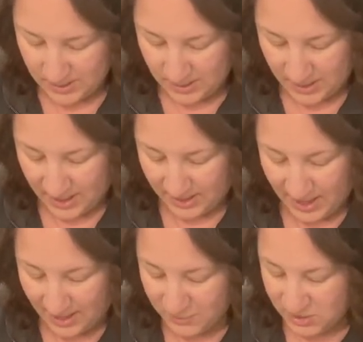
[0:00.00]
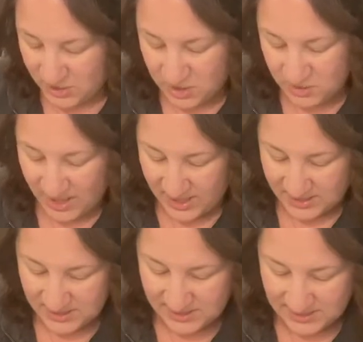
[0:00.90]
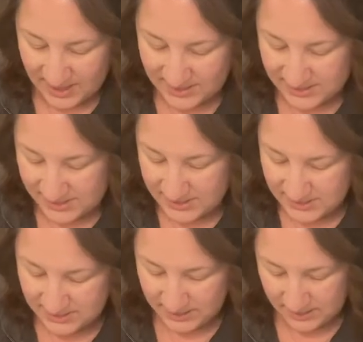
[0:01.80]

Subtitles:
And again, I'm just gonna do that into slices.